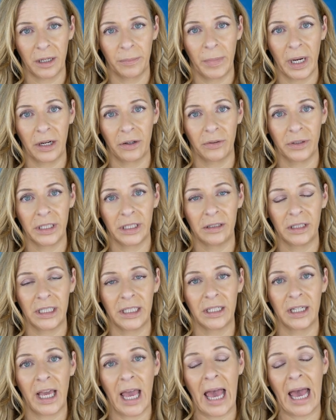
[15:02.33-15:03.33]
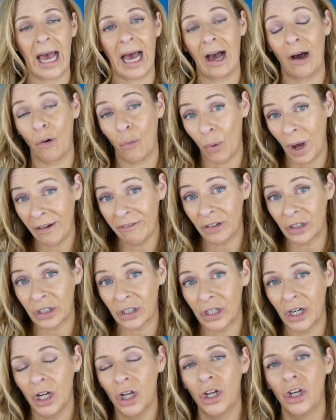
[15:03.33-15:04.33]
microneedling.
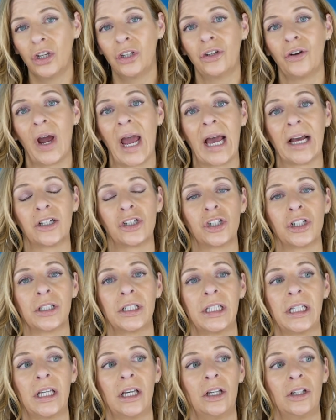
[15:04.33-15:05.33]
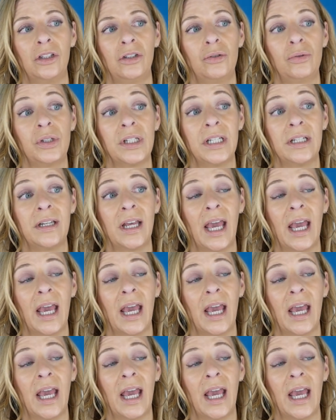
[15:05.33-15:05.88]
However, you're actually using